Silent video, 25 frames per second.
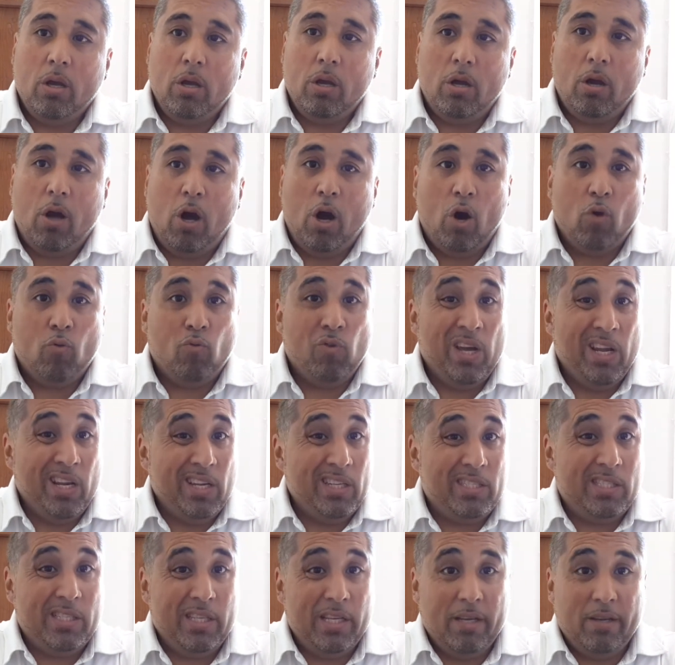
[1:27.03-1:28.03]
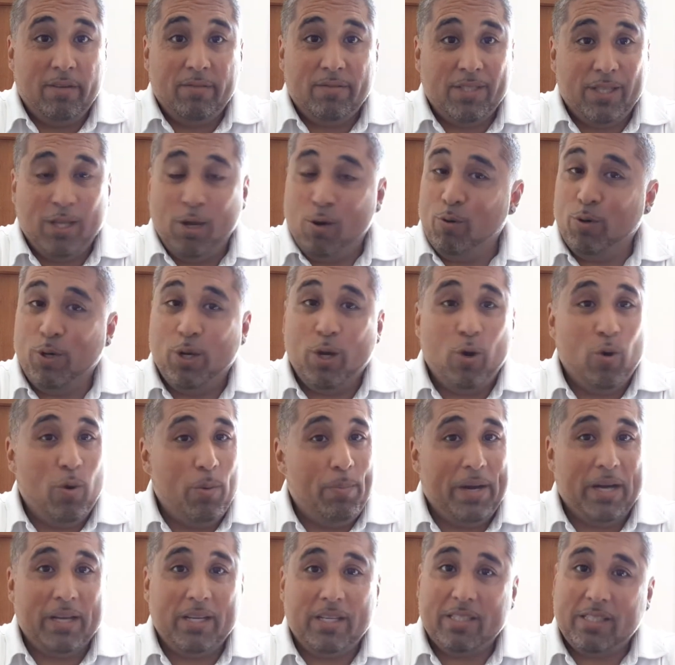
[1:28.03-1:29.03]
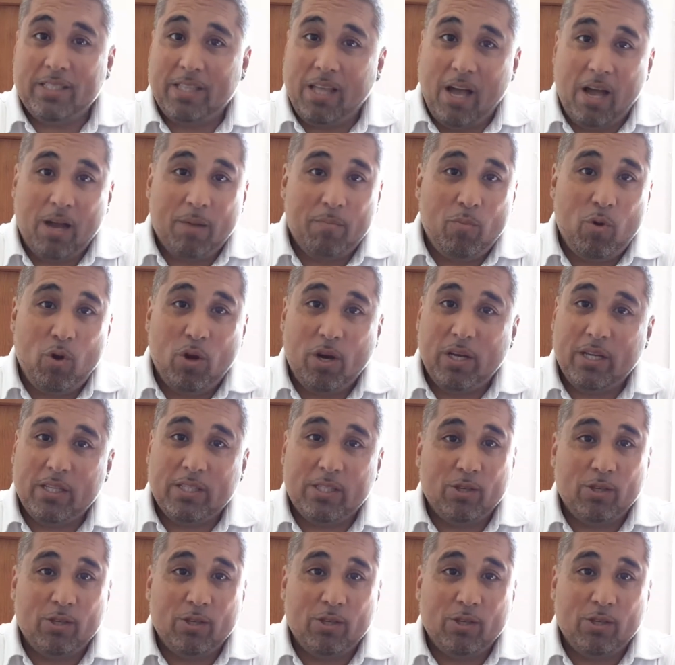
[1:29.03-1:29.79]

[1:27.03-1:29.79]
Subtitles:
our relatives don't know about the stock market,